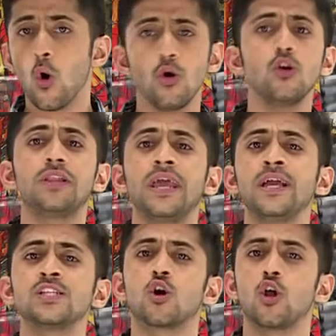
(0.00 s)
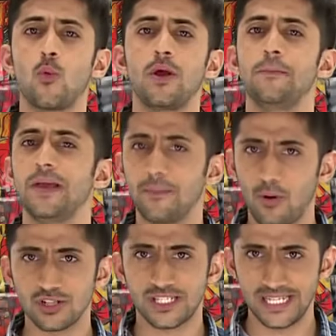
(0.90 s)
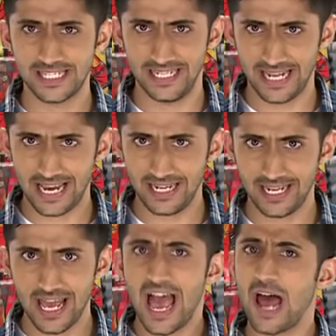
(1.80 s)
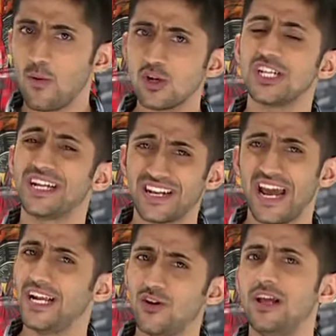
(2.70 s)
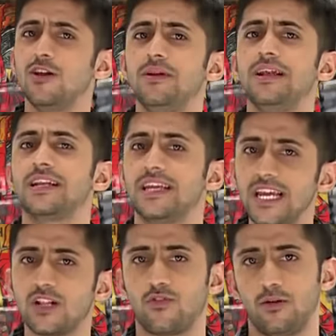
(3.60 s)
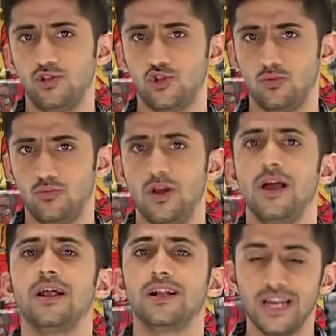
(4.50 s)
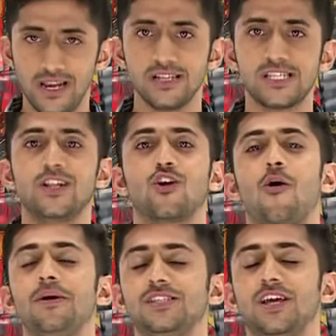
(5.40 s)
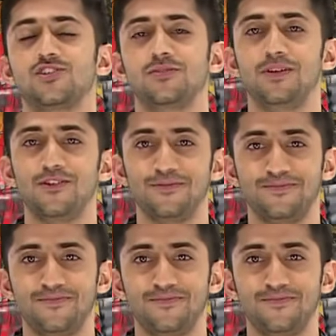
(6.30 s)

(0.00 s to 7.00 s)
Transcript: Who do you think is going to win Bigg Boss Season 9 and was it right to eliminate Keith from the show? Tell us in the comment section below.